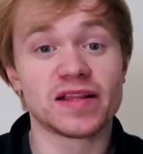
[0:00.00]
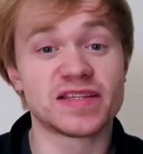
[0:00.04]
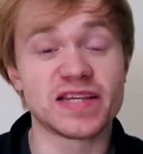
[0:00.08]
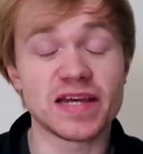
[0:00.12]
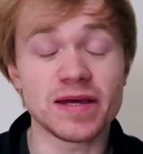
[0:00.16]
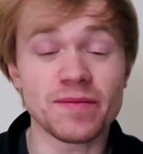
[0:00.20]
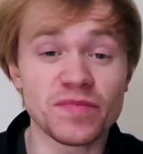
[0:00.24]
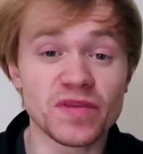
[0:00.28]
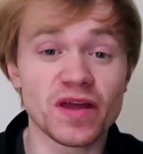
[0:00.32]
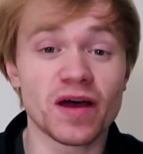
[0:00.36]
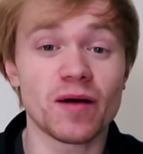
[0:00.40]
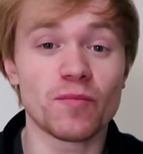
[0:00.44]

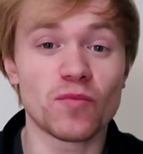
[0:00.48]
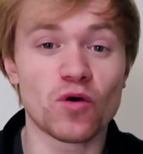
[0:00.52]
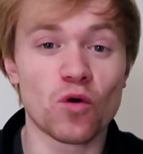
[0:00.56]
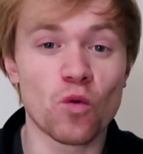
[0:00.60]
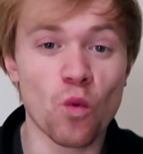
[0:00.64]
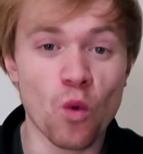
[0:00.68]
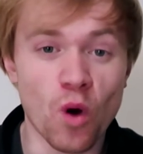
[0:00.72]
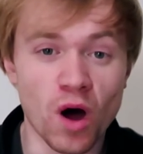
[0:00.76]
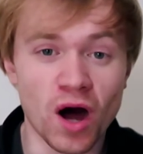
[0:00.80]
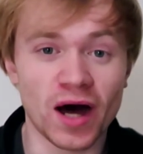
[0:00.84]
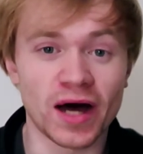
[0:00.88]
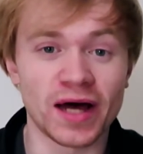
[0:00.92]
Tip number
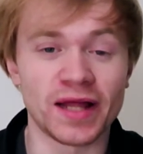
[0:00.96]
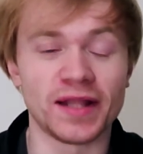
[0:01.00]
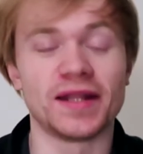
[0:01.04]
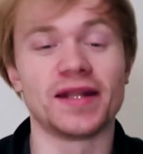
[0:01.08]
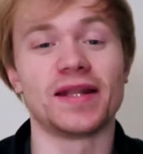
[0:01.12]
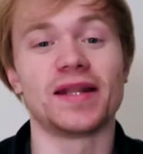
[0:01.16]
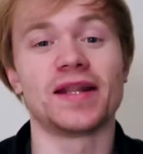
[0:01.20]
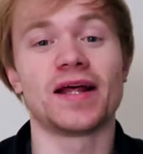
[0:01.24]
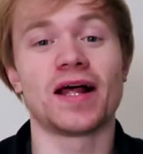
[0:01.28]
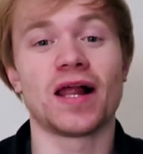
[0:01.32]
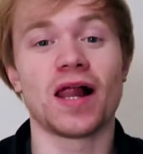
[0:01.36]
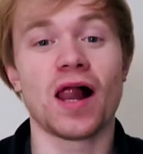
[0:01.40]

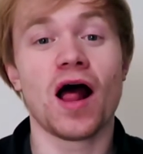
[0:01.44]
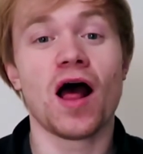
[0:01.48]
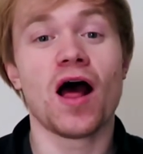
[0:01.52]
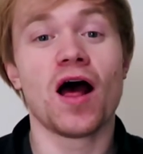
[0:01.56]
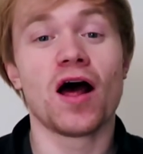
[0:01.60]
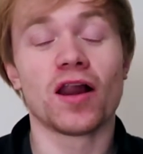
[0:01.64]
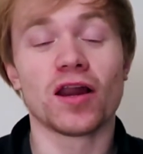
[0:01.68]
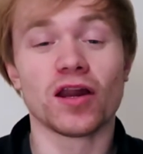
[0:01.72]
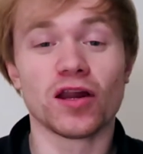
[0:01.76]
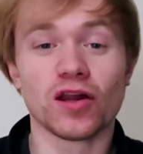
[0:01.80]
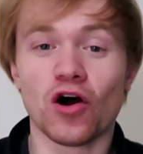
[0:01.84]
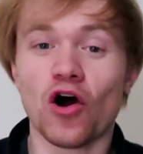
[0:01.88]
1,
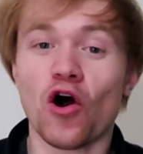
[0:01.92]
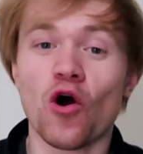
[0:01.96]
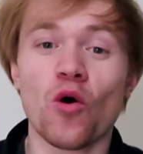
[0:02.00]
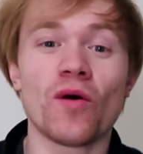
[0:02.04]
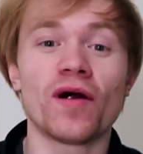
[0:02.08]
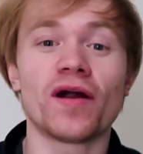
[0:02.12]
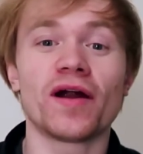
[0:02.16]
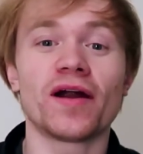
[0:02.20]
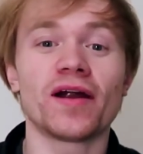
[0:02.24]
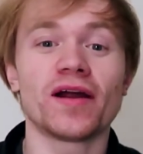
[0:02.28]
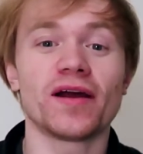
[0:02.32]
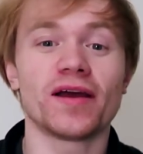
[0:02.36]

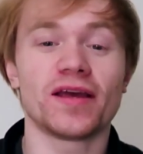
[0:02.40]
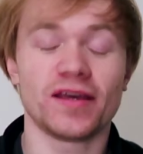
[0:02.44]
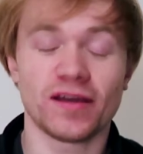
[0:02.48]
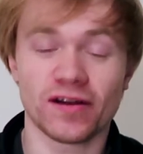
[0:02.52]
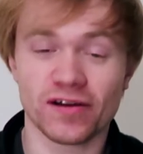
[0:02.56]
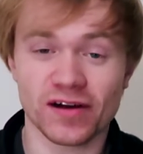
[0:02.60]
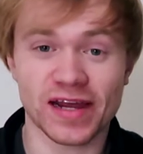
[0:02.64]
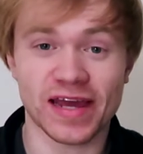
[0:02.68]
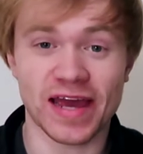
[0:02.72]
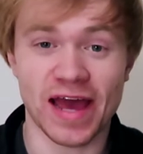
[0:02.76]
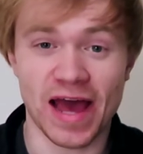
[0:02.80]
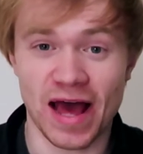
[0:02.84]
lower
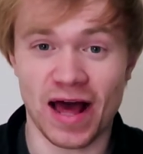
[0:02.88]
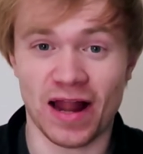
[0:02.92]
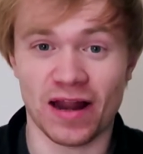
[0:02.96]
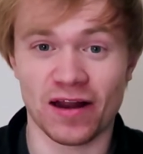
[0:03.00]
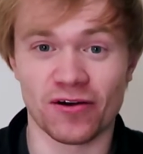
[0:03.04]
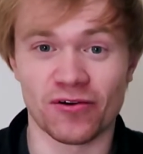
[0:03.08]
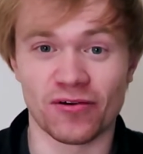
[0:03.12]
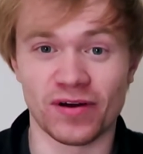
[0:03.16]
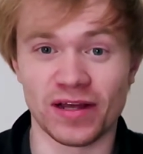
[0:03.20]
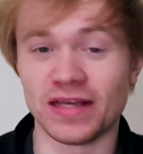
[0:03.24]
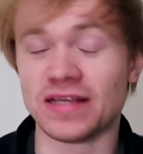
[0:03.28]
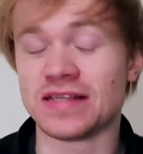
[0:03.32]
your
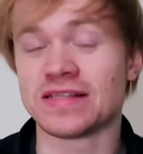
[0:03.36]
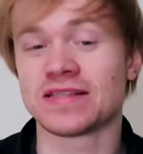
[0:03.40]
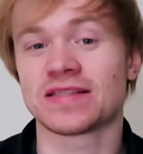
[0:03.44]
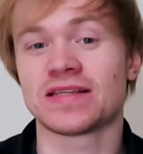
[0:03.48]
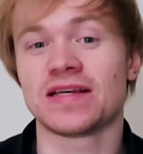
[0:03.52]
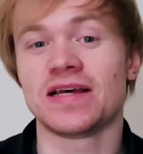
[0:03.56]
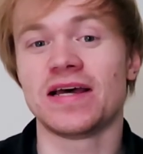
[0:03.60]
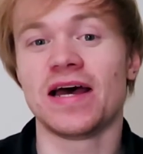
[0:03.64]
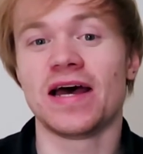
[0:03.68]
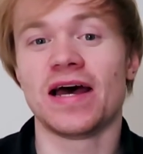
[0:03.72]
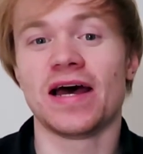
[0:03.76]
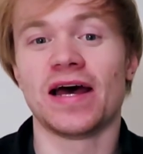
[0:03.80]
calories.
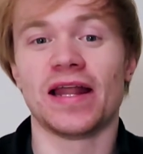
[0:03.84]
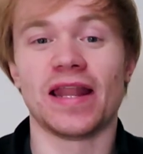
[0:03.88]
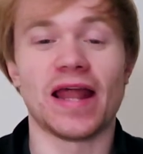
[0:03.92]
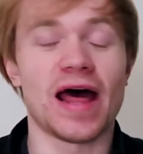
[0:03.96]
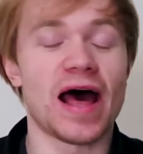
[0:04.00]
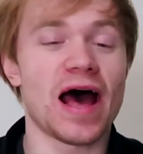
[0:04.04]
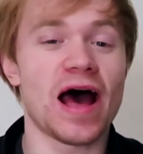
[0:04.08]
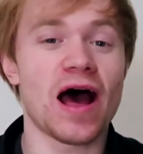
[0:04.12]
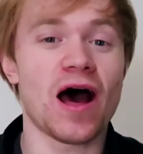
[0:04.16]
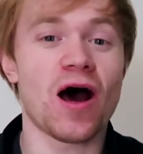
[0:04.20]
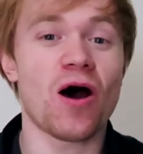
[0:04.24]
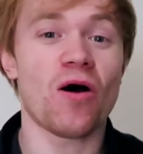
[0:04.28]

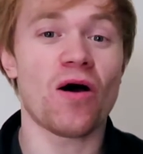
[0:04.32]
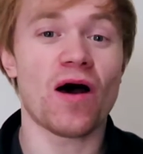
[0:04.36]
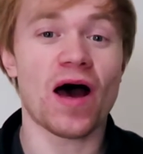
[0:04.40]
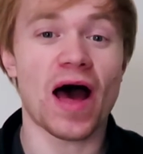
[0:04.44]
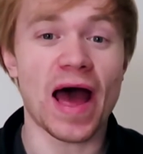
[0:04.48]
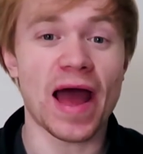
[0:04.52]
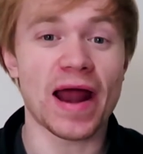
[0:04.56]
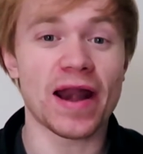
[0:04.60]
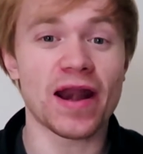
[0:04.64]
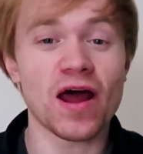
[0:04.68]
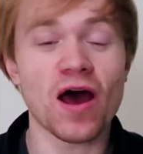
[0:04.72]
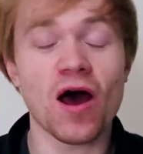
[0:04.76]
Now,
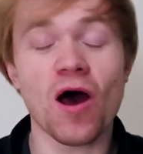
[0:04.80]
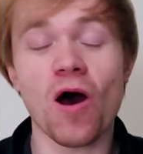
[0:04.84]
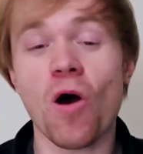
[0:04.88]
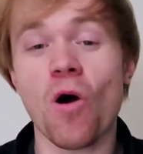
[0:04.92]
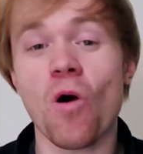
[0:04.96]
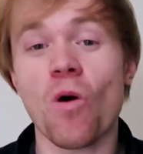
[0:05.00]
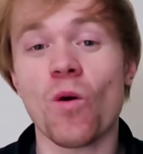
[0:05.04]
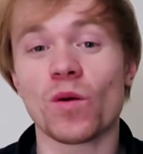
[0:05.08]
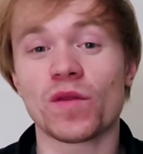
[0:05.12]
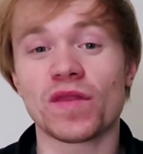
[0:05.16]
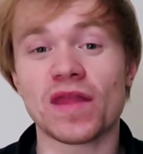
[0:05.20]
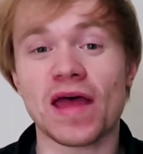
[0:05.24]
I
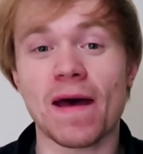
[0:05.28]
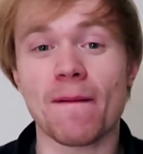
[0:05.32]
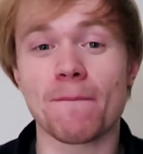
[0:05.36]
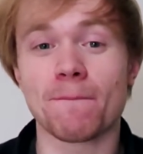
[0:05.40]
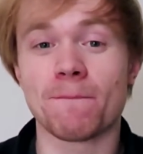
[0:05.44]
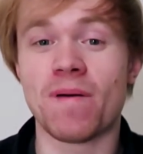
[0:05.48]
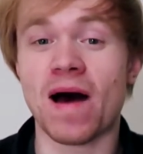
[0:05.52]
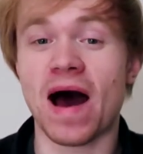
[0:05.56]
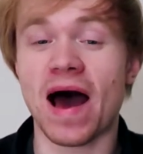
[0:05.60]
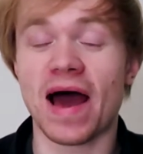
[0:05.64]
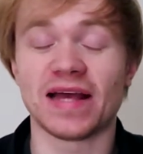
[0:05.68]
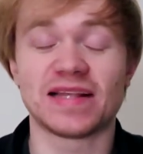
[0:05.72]
know
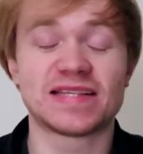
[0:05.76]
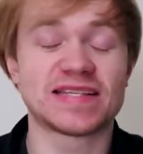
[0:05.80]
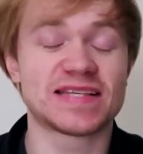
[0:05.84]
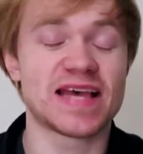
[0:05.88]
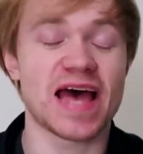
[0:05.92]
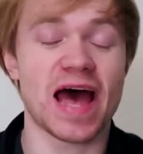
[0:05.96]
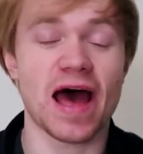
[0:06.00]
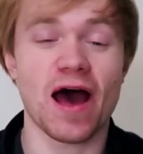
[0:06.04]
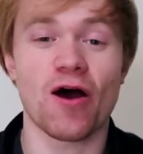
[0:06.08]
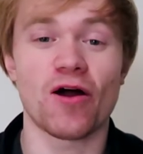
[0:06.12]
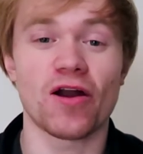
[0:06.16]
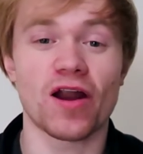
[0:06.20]
that might
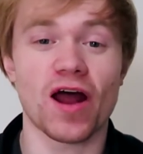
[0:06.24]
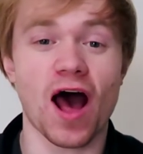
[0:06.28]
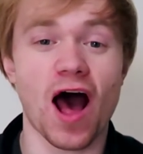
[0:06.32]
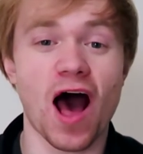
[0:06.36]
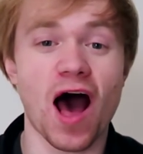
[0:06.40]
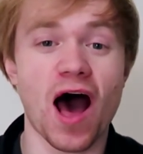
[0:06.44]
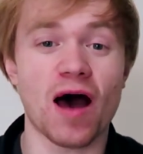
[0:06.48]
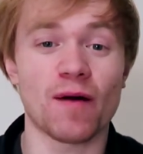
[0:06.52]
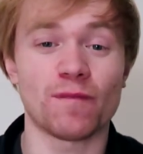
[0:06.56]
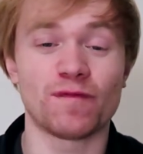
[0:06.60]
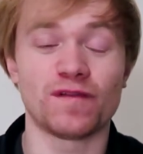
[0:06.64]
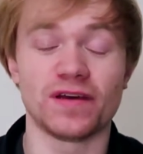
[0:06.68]
sound
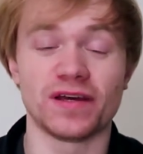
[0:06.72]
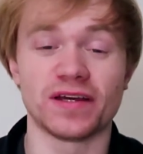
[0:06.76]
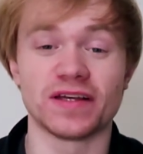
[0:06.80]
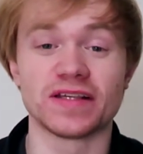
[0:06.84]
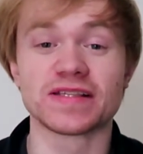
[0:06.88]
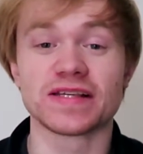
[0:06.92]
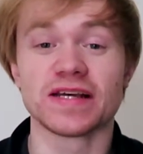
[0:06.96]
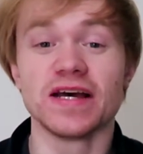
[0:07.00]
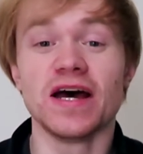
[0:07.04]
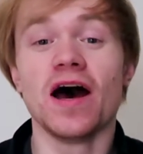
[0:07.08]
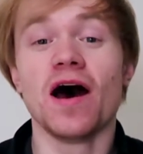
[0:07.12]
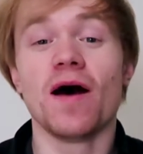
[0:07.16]

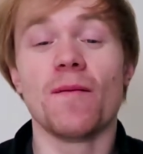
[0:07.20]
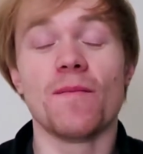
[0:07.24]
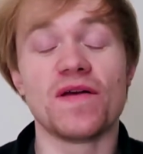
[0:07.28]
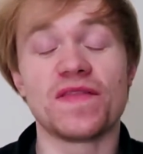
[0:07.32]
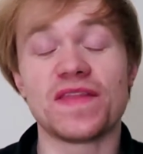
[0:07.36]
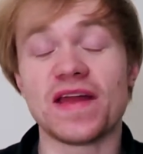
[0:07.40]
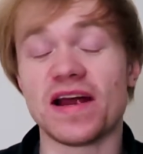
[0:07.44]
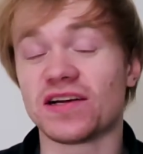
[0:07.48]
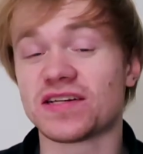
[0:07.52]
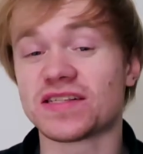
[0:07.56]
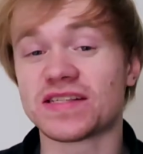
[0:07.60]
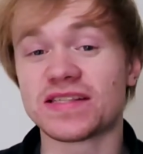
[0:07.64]
obvious,
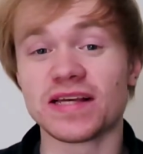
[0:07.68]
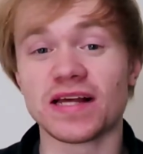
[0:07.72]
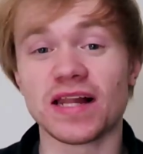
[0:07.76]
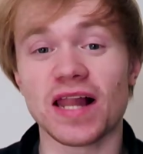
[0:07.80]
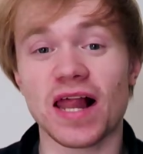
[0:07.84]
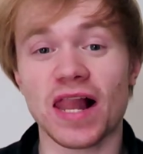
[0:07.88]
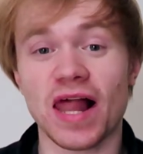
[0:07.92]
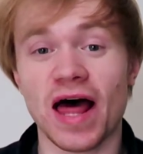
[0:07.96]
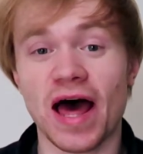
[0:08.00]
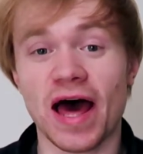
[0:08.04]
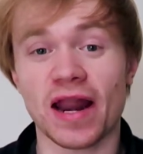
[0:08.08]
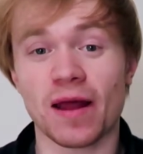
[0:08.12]
but there's still
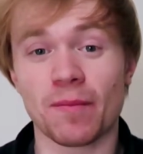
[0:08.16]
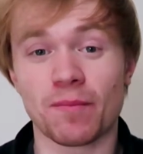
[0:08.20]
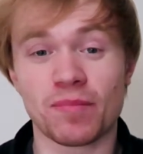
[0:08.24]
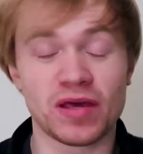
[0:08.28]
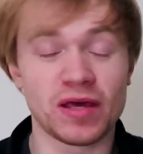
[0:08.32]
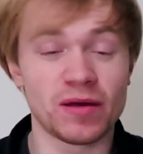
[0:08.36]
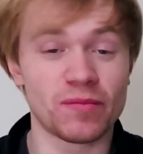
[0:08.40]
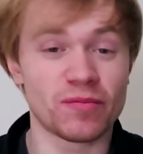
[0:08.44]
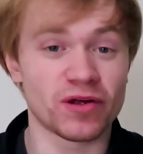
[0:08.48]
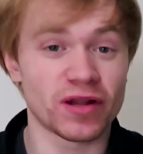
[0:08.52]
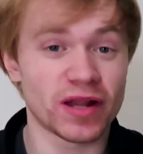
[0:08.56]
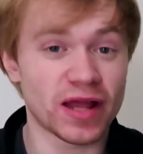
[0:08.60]
a lot of
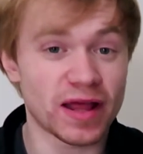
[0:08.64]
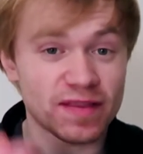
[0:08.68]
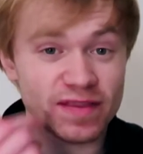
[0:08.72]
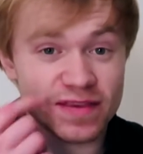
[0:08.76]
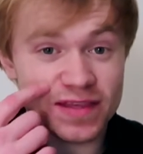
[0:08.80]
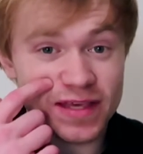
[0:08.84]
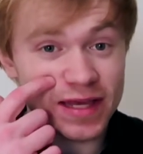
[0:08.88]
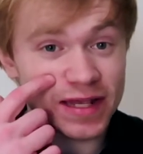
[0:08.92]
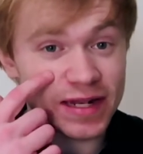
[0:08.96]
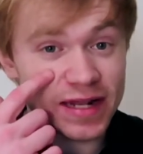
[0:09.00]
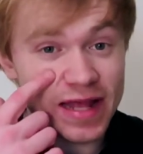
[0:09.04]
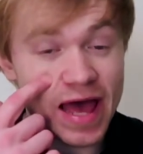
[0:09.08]
people
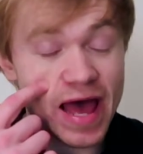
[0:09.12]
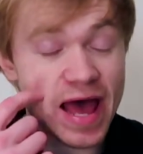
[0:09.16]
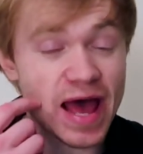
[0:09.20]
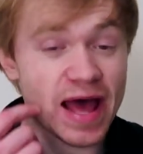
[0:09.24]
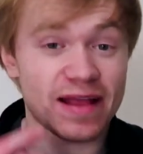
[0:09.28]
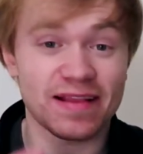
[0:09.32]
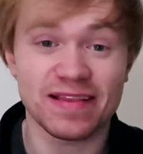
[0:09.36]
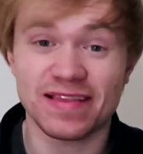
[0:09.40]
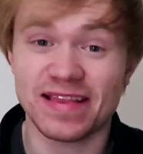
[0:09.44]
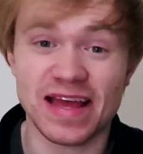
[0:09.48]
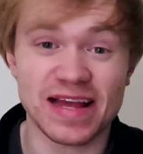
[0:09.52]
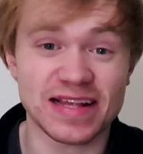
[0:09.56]
that think
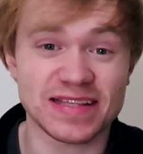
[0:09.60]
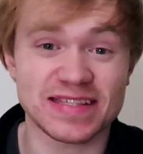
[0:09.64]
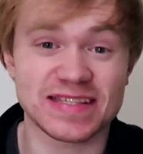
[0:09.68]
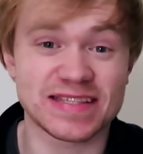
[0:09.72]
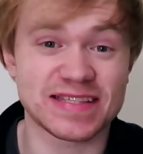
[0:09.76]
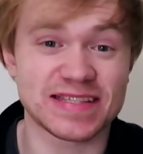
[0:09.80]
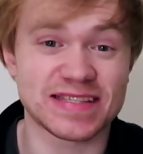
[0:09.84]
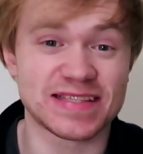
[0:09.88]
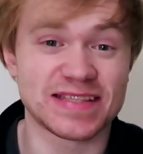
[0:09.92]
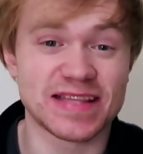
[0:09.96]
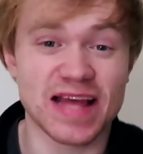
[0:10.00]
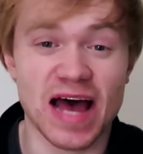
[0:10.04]
that
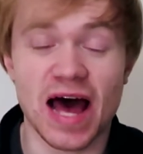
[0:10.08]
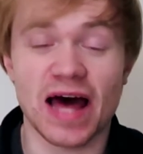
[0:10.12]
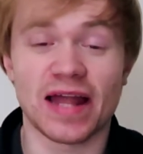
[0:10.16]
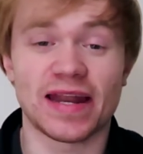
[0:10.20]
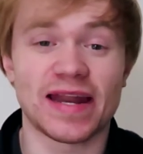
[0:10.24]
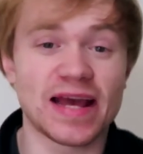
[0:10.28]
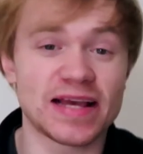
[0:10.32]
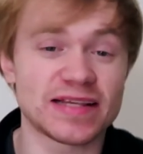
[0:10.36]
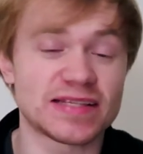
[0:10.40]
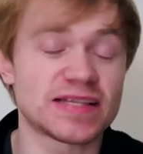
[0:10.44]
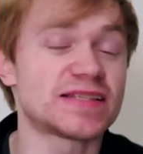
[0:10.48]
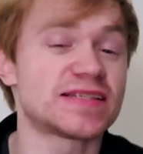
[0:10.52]
that's
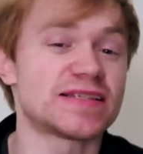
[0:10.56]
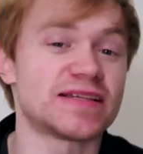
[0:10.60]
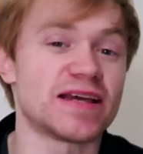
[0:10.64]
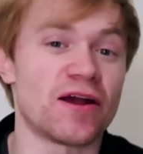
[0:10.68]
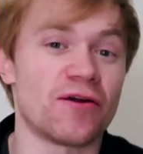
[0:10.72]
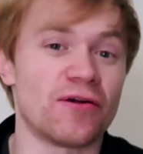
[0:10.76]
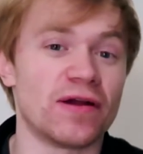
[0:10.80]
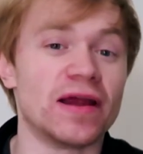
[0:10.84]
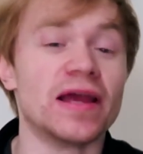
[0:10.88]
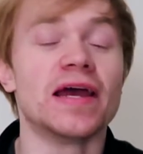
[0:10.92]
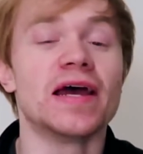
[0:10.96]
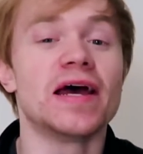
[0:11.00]
not
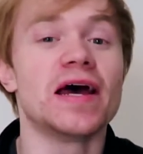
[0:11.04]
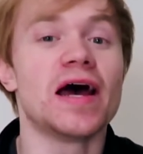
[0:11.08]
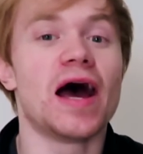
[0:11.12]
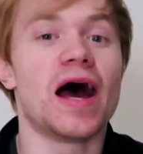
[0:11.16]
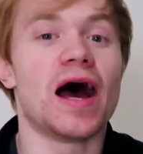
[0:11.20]
necessary.